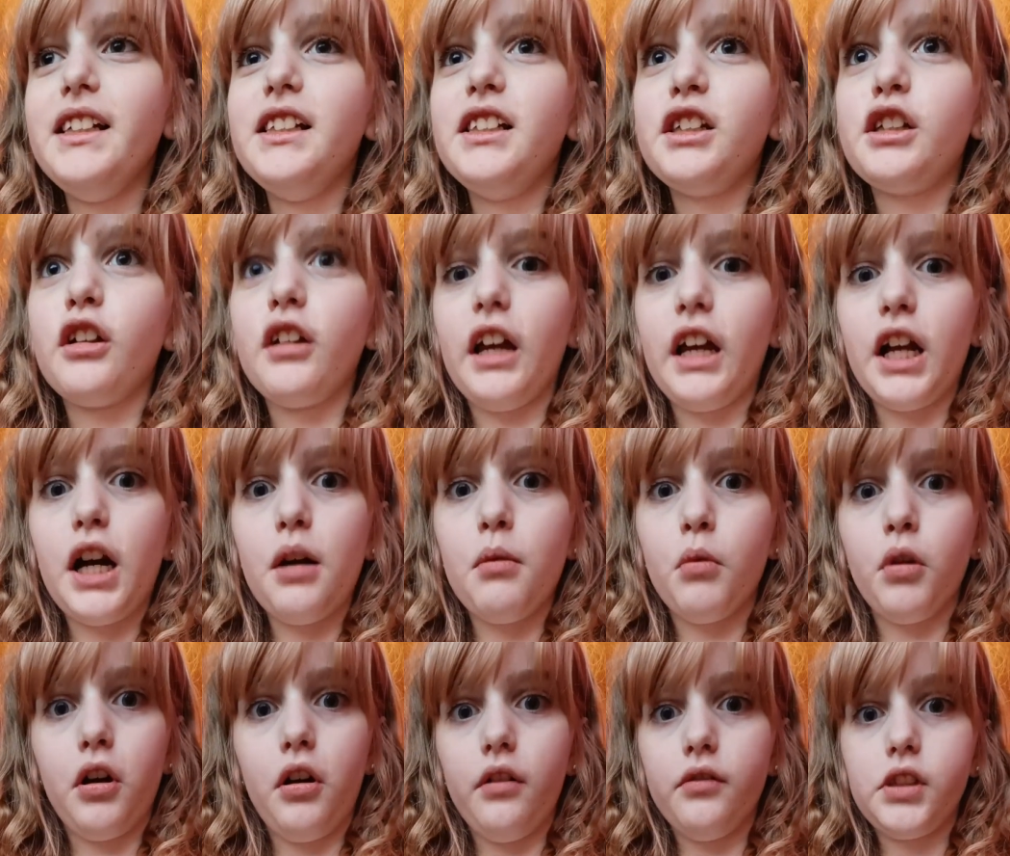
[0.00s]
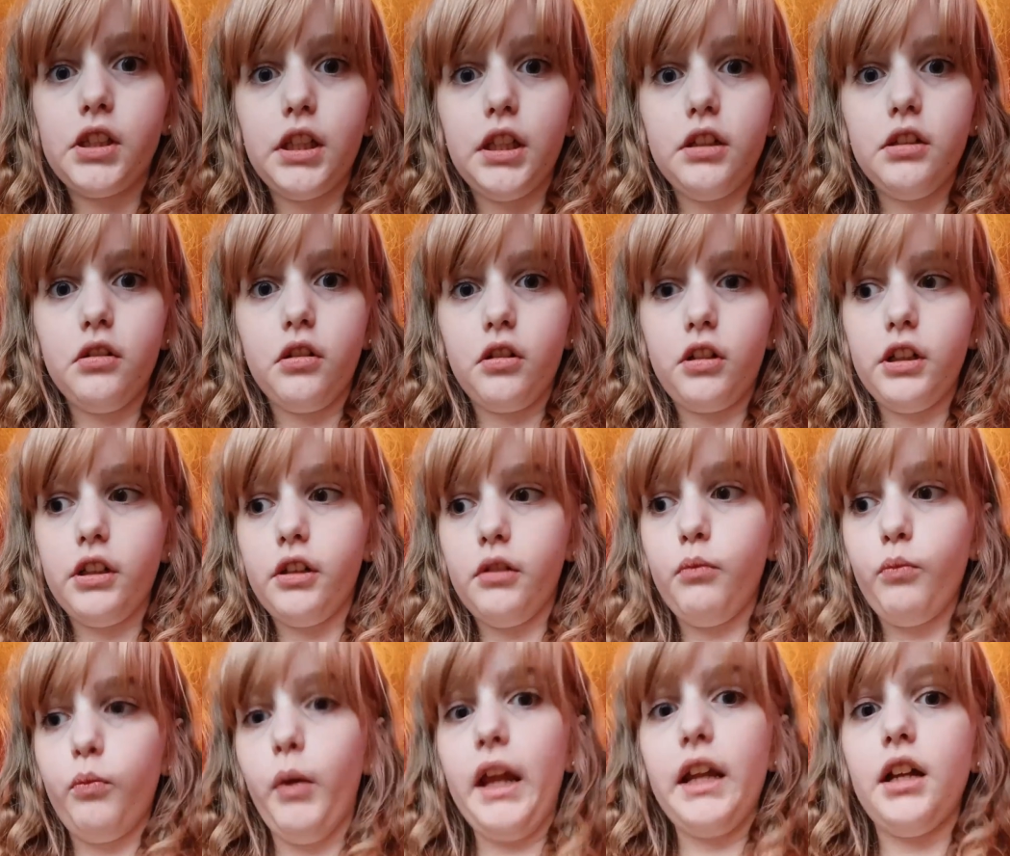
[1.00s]
So like I'm obviously not gonna
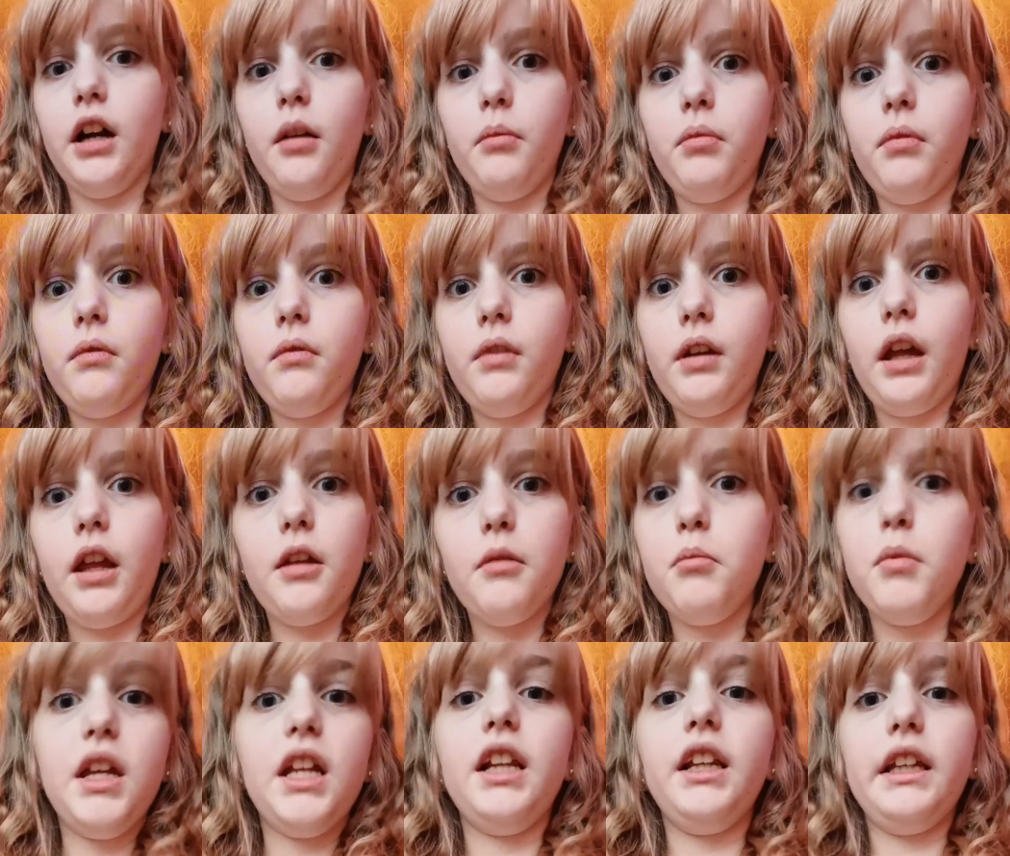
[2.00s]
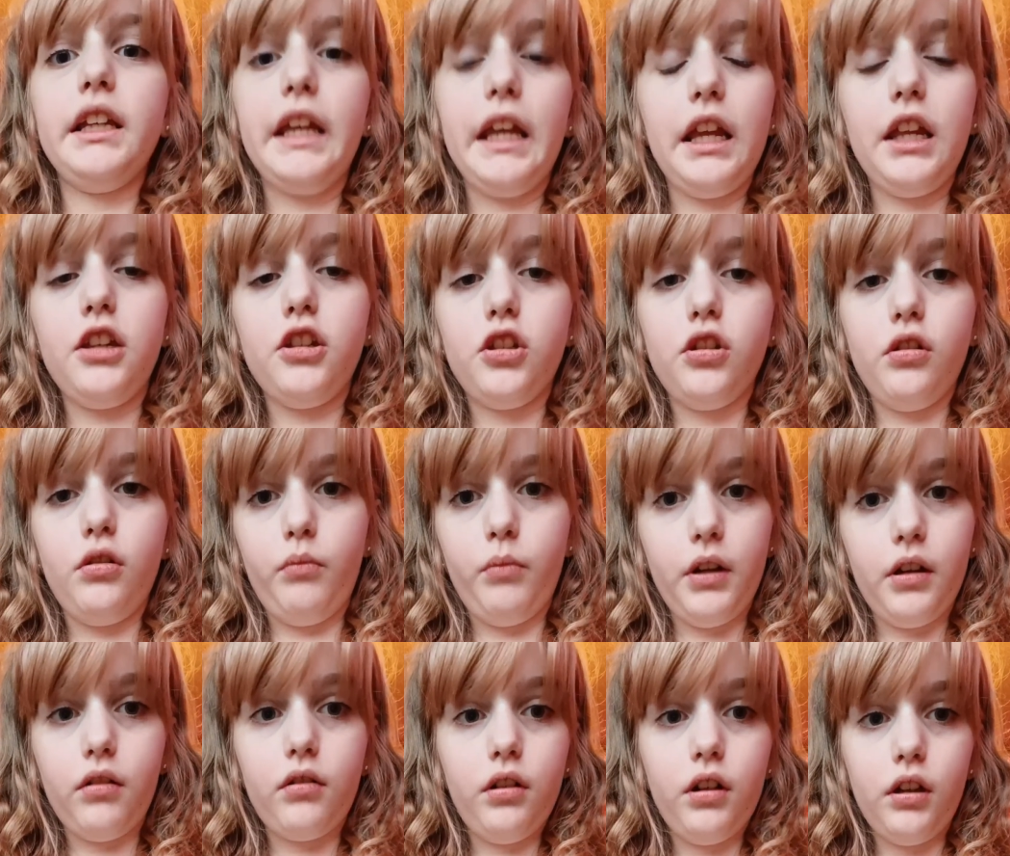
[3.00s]
wake up immediately get into
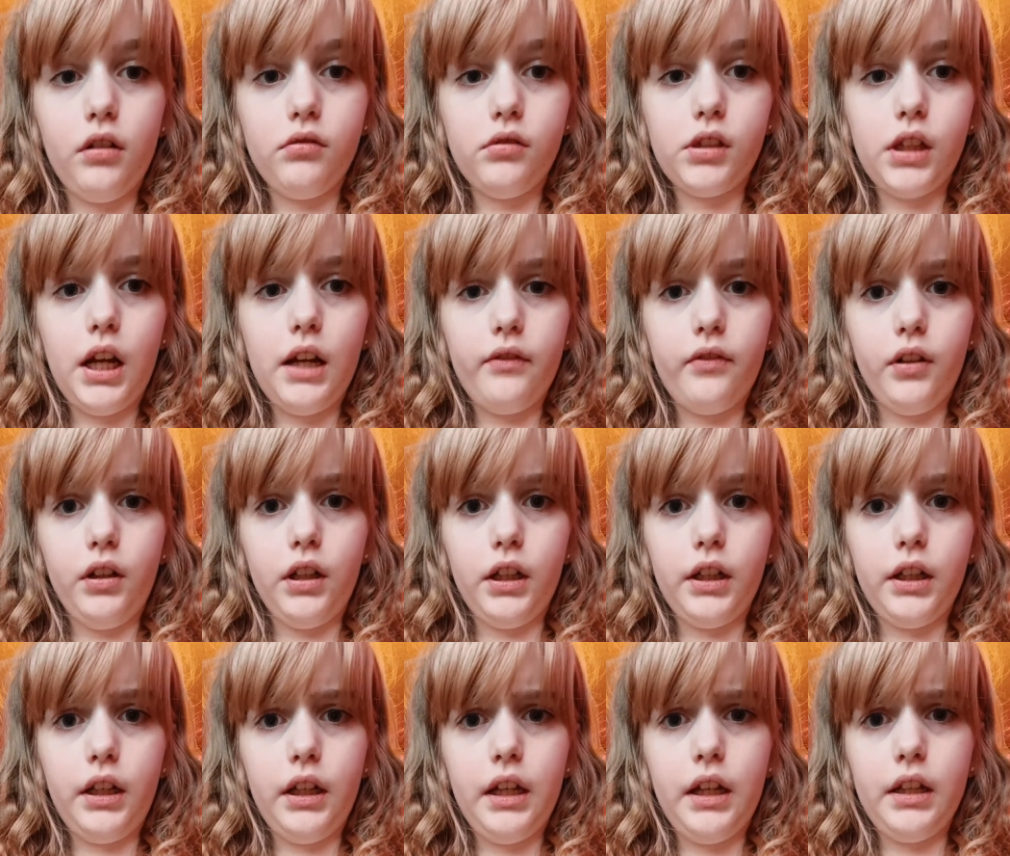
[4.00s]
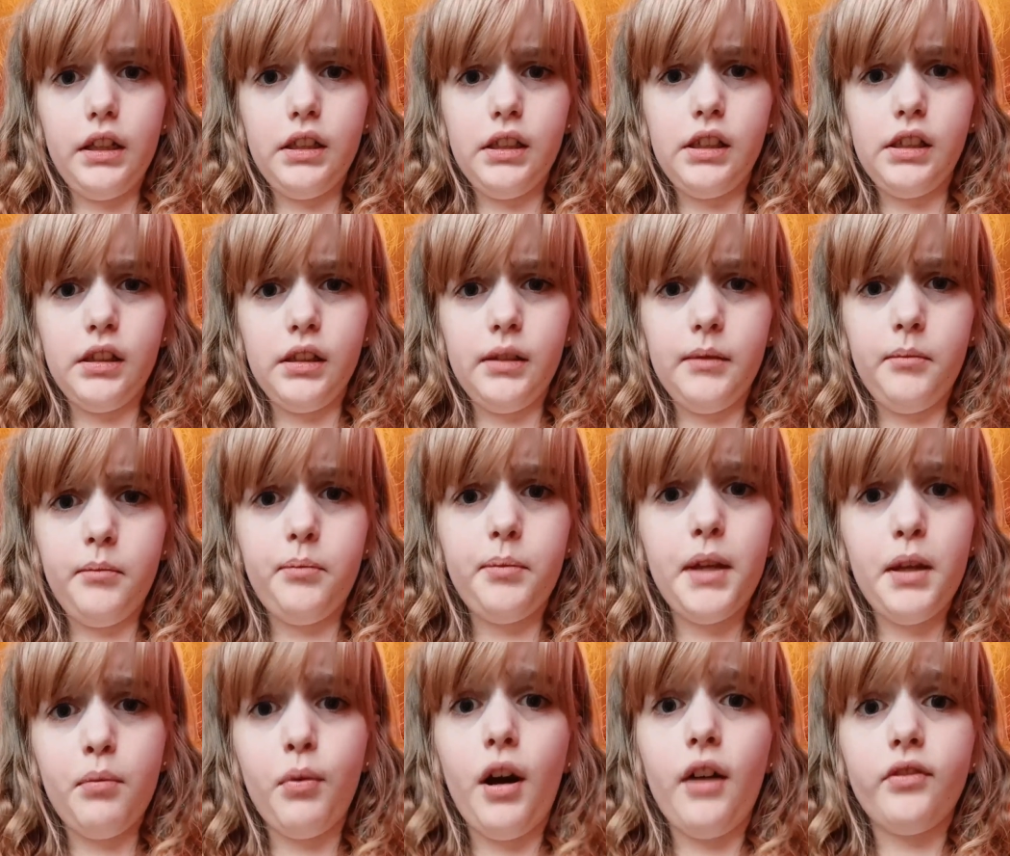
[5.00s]
real clothes. I feel like so
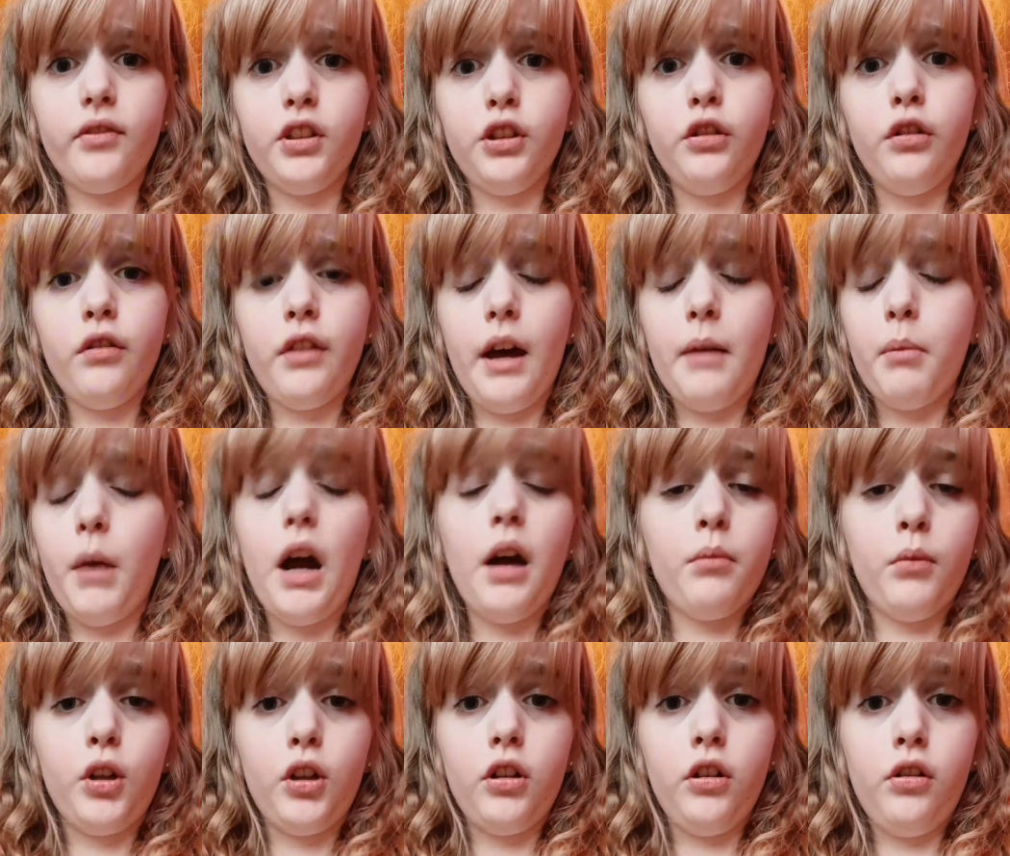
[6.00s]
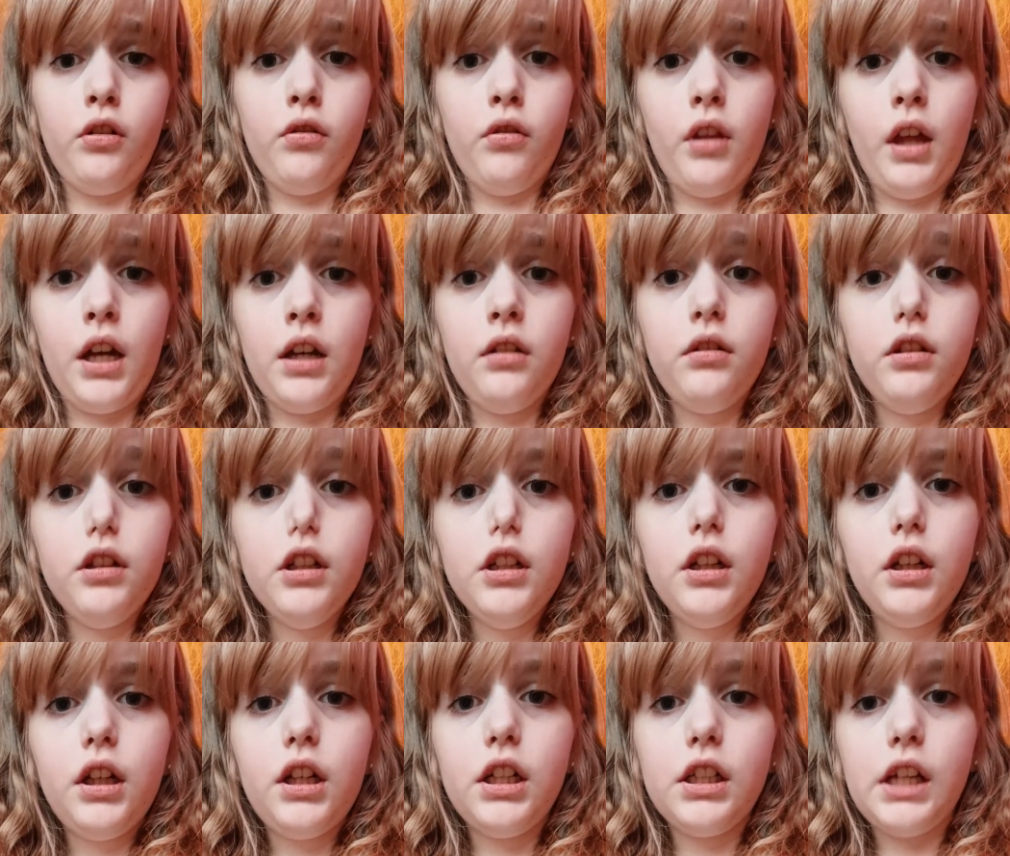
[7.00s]
people have to do that, but I'm not gonna do that
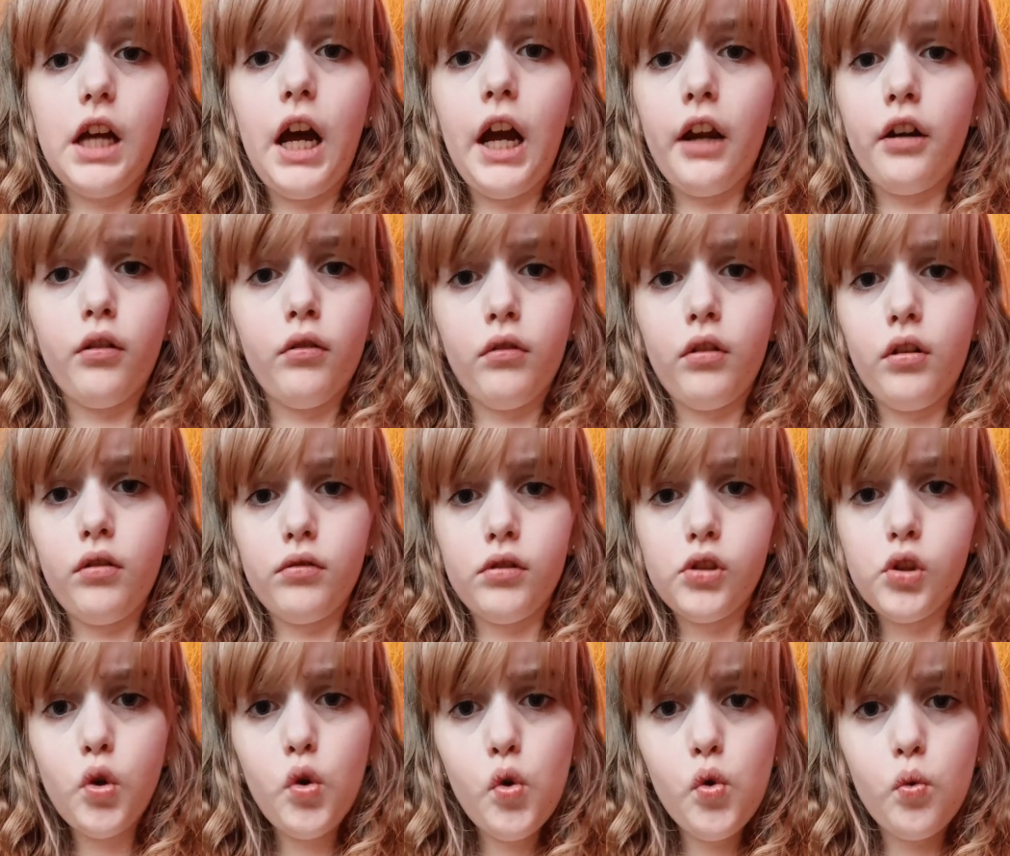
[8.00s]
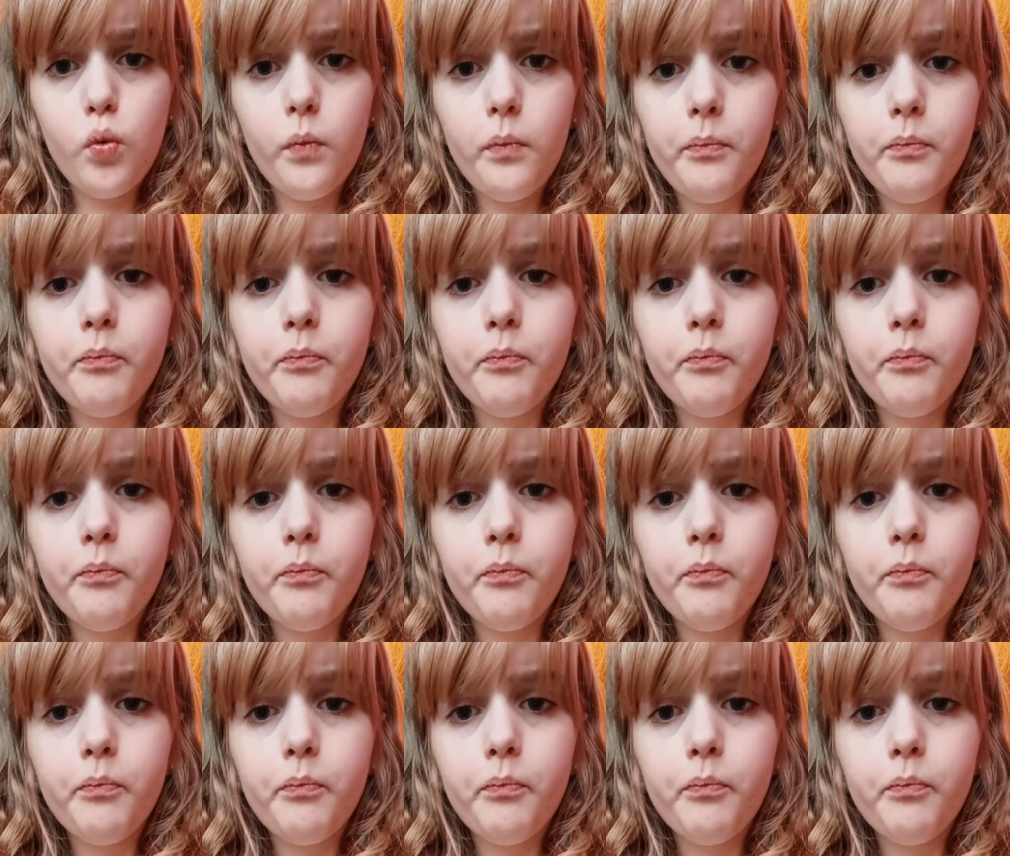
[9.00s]
because I don't go to school.